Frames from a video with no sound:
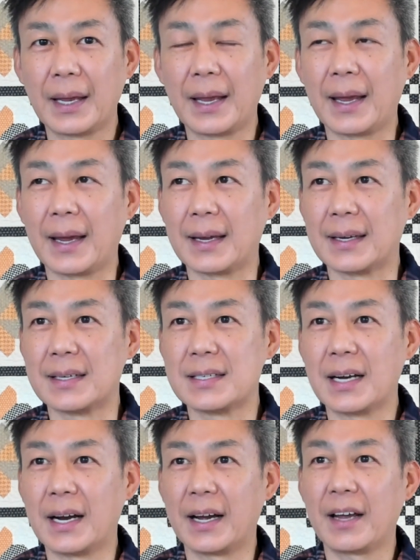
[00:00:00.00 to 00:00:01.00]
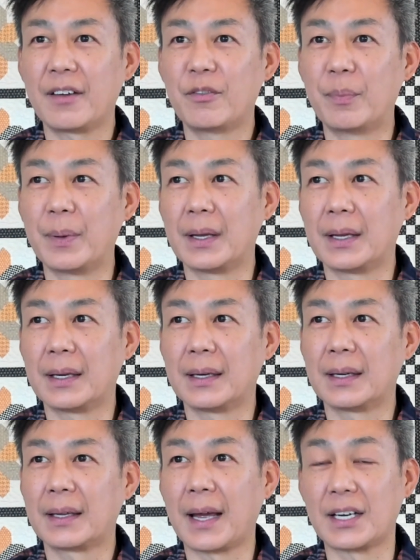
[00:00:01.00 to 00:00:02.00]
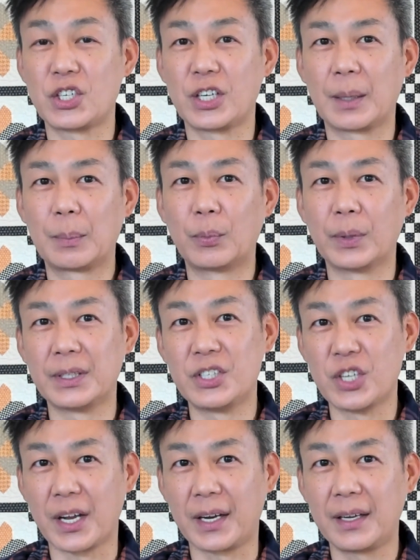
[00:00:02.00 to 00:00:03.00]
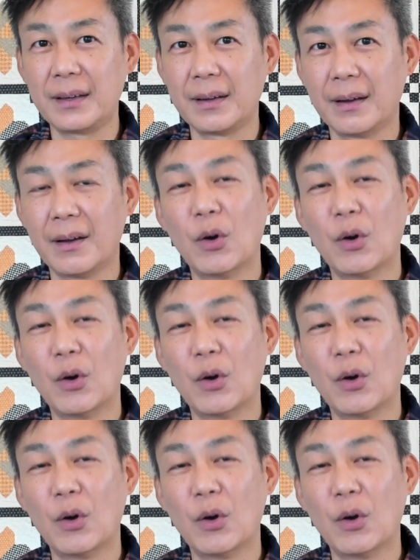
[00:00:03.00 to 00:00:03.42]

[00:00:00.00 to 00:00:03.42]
and I've been catching up with Jenny